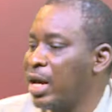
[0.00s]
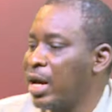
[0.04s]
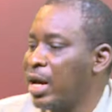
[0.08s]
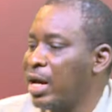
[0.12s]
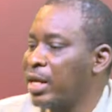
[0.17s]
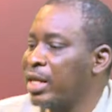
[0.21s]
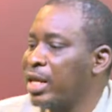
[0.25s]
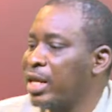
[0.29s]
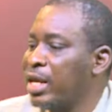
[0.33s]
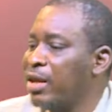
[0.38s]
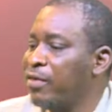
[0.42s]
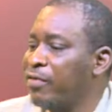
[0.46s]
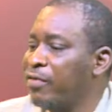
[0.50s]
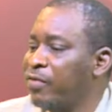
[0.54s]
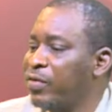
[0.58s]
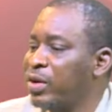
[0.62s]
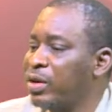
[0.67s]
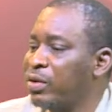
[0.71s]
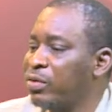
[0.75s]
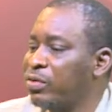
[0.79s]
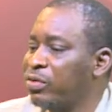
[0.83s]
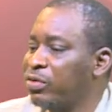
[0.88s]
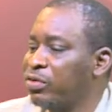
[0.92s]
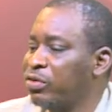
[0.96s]
I mean, he
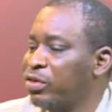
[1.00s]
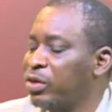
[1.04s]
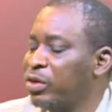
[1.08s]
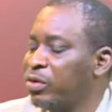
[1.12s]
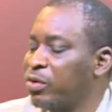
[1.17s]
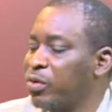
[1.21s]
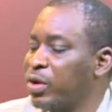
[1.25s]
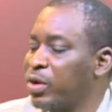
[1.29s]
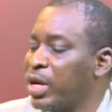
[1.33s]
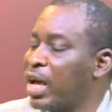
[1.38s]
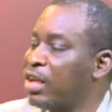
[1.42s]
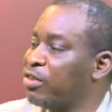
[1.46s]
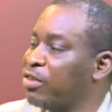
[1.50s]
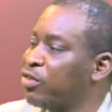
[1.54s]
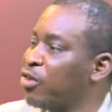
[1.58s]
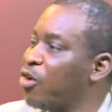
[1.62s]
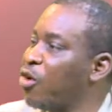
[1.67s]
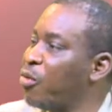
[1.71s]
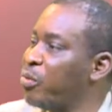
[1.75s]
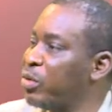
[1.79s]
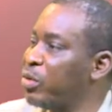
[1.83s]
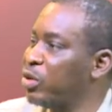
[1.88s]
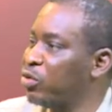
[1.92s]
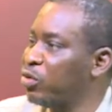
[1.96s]
feels, you know, he has
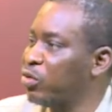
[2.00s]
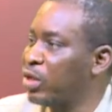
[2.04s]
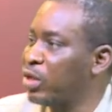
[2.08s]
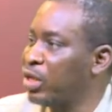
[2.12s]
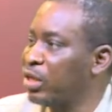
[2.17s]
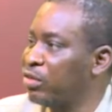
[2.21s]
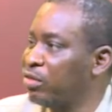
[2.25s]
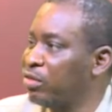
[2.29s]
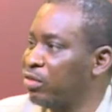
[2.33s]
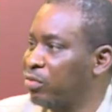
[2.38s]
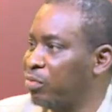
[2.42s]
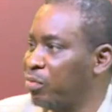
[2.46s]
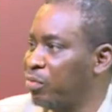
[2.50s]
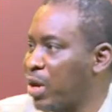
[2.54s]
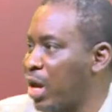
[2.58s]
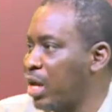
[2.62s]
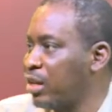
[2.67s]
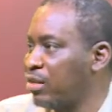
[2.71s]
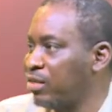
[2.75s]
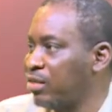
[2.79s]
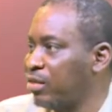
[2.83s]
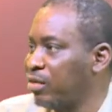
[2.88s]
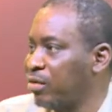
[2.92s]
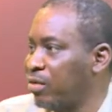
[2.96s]
come into this
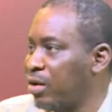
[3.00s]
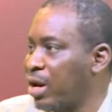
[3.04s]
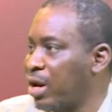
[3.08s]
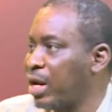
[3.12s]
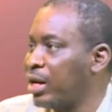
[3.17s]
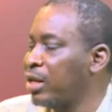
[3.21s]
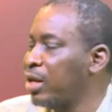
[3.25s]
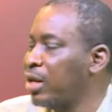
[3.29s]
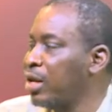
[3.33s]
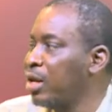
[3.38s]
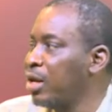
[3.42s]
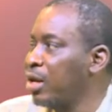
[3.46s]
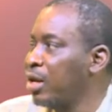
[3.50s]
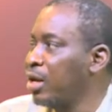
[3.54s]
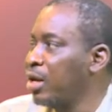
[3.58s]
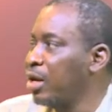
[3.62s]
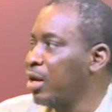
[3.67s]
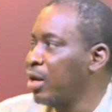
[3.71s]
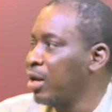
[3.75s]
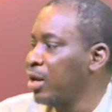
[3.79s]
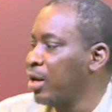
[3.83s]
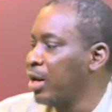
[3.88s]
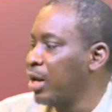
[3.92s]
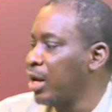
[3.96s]
party, right?
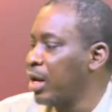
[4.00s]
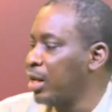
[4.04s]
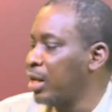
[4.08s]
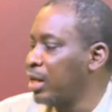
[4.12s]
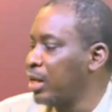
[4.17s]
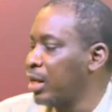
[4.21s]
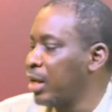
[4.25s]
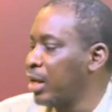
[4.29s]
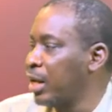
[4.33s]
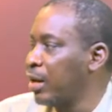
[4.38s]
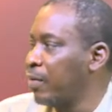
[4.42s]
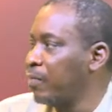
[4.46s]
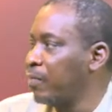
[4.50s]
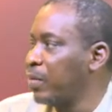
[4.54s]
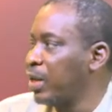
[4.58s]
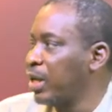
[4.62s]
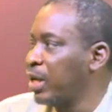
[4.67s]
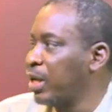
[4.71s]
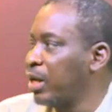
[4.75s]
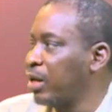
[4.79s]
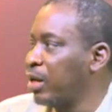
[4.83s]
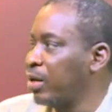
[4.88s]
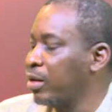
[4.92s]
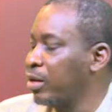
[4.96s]
And um, the,
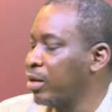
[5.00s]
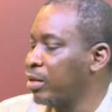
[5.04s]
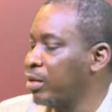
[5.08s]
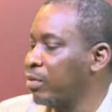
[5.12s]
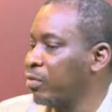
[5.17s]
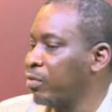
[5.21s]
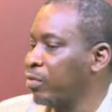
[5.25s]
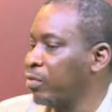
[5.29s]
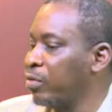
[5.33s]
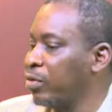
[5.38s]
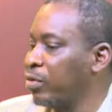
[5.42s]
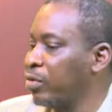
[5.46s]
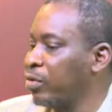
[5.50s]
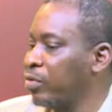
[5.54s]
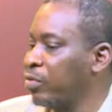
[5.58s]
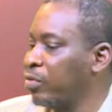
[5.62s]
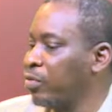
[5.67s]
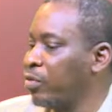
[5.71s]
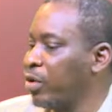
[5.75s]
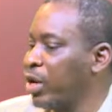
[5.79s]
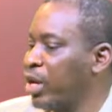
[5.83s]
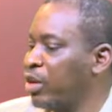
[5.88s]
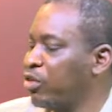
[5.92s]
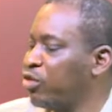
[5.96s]

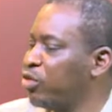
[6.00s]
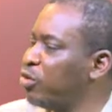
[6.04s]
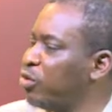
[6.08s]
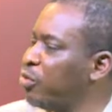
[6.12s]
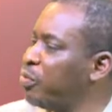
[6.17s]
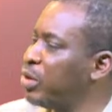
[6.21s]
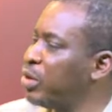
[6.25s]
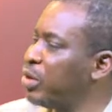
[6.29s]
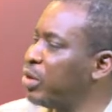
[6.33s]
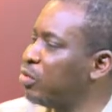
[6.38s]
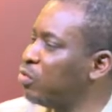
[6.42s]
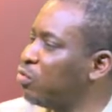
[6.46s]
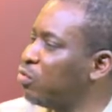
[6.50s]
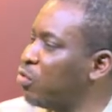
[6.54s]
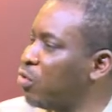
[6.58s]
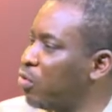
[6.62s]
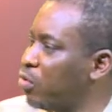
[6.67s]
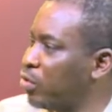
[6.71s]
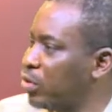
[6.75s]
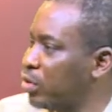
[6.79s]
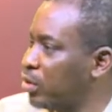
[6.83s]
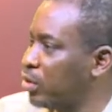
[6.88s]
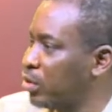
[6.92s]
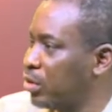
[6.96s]
he shouldn't be the
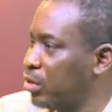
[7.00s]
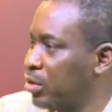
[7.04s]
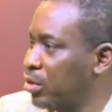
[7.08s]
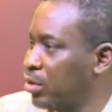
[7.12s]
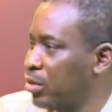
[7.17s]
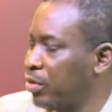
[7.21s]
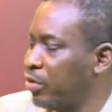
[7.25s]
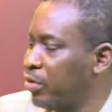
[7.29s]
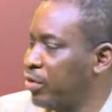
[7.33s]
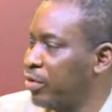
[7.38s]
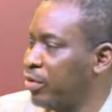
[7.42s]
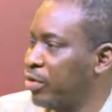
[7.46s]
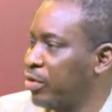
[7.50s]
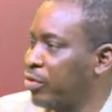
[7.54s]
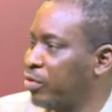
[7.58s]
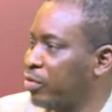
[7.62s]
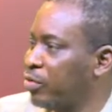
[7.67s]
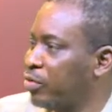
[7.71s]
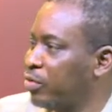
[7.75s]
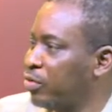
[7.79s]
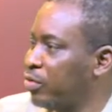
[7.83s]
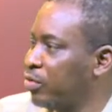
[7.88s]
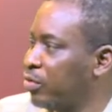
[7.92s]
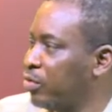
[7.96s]
one, you
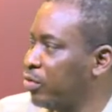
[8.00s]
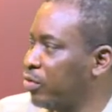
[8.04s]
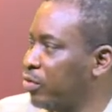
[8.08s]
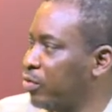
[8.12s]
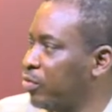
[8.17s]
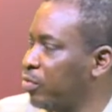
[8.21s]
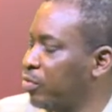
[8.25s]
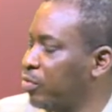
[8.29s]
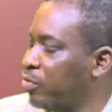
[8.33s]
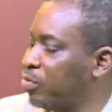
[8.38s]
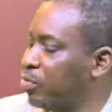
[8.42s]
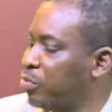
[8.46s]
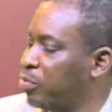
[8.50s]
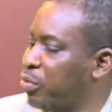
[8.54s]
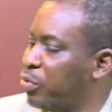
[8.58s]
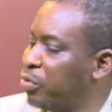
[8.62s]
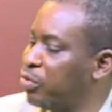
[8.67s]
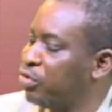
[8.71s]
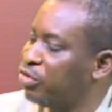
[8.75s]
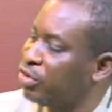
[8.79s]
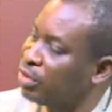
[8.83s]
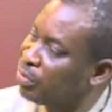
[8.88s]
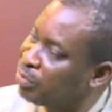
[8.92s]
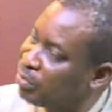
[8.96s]
know,
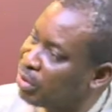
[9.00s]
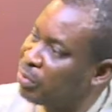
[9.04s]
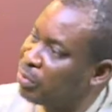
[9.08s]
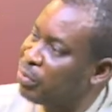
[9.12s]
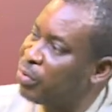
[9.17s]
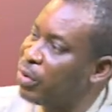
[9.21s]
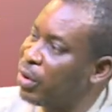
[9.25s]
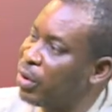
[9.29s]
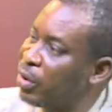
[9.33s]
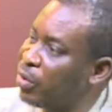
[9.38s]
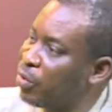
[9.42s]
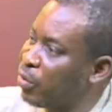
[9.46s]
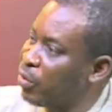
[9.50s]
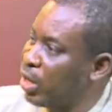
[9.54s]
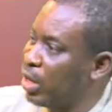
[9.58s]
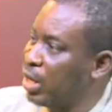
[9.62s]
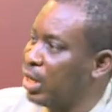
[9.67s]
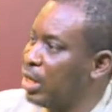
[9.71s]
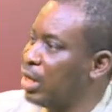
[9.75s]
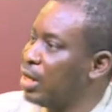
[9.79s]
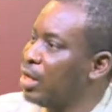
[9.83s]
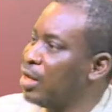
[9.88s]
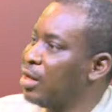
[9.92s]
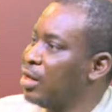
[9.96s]
pushing people
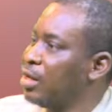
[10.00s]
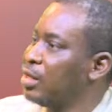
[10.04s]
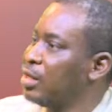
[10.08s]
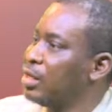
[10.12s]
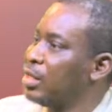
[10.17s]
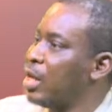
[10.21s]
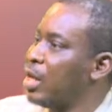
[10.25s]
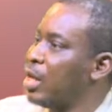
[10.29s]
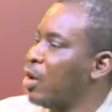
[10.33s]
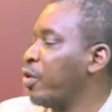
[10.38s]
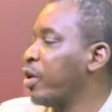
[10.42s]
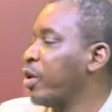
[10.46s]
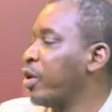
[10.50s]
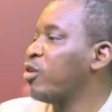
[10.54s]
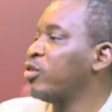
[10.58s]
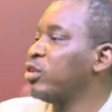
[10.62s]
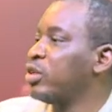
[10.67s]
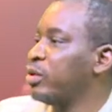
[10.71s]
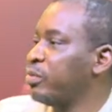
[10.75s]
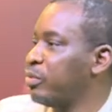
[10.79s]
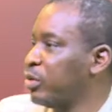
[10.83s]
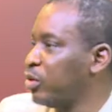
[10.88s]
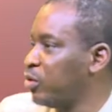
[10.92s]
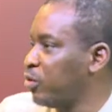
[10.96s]
away that welcome
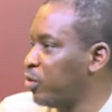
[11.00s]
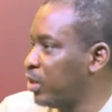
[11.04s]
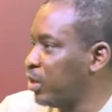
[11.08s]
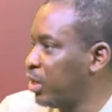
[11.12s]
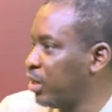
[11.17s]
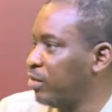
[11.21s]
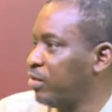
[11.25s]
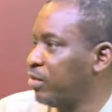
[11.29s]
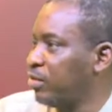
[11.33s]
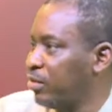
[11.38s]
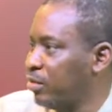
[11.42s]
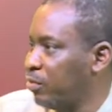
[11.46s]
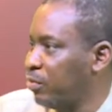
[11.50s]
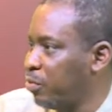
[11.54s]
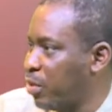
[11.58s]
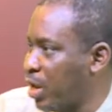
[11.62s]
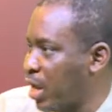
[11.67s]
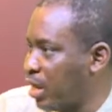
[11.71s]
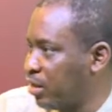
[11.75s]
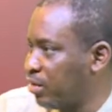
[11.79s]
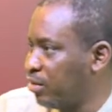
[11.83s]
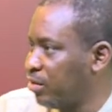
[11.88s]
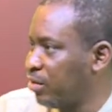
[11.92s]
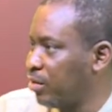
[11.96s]
them into this
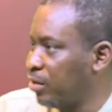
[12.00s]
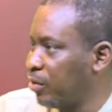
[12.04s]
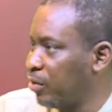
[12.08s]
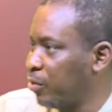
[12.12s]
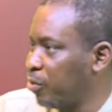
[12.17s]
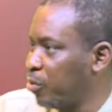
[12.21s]
party.